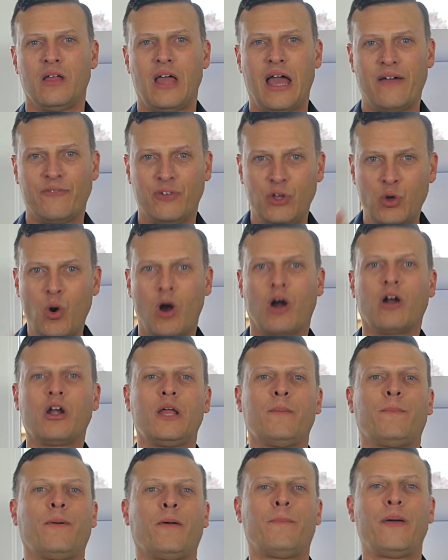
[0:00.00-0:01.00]
have you
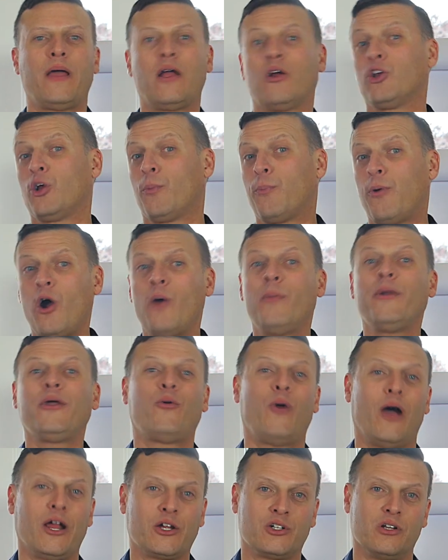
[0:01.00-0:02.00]
already prepared your
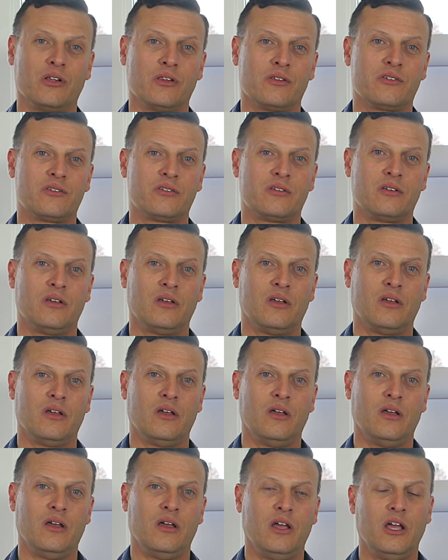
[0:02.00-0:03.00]
probing questions?
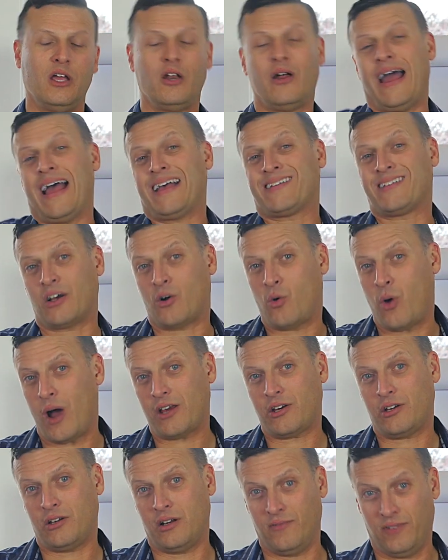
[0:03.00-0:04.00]
You know, I ask that
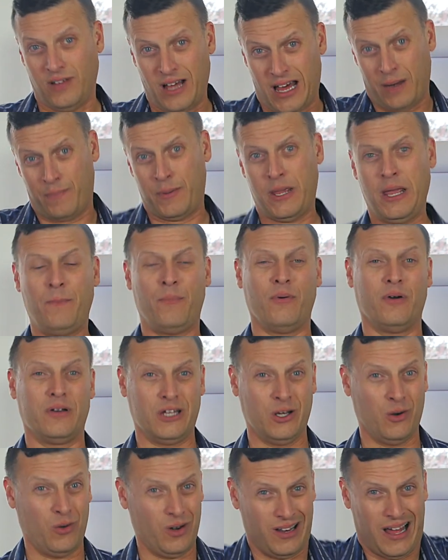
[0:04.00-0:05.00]
question of a lot of people,
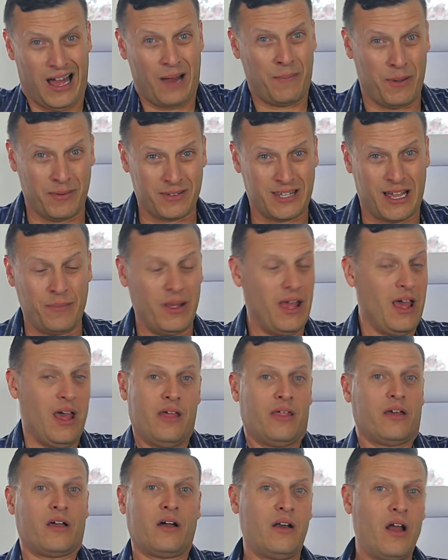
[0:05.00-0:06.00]
and you know what a lot of people tell me?
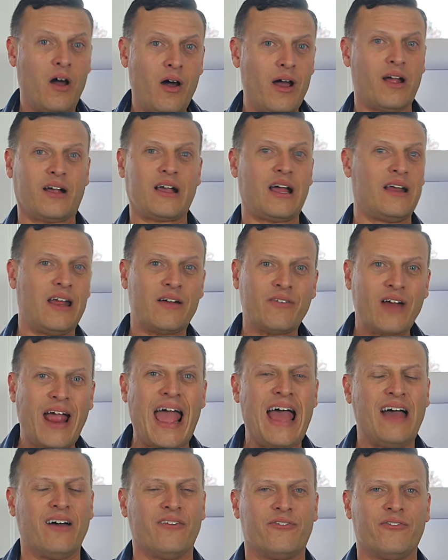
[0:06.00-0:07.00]
They go, no, Eric, I never
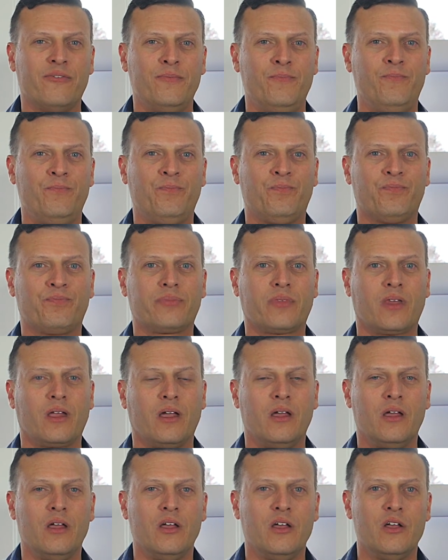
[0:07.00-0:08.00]
have.
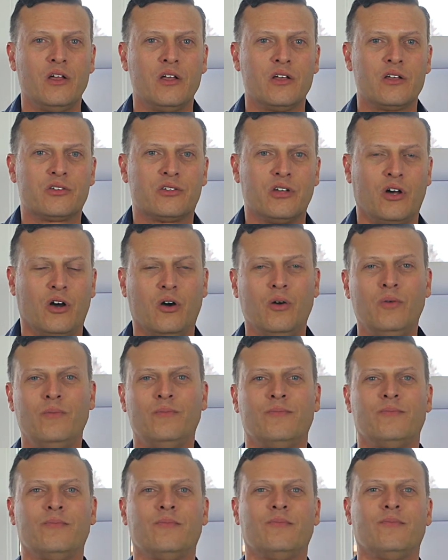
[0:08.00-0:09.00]
So,